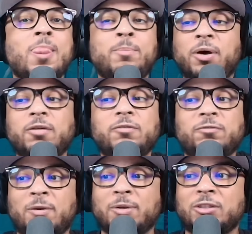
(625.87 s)
But
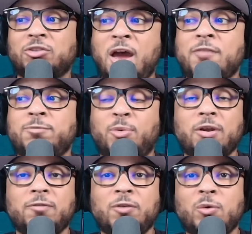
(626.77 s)
from a draft
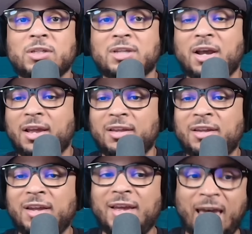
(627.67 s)
point of view and just kind of
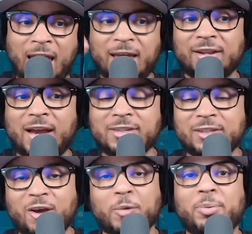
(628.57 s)

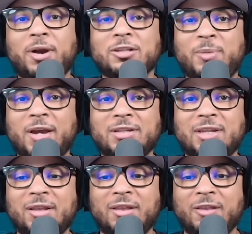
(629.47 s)
analyzing all the prospects
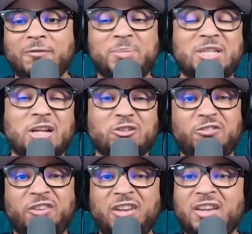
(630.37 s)
and the potential
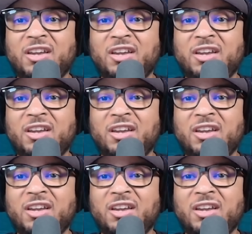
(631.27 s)
fit,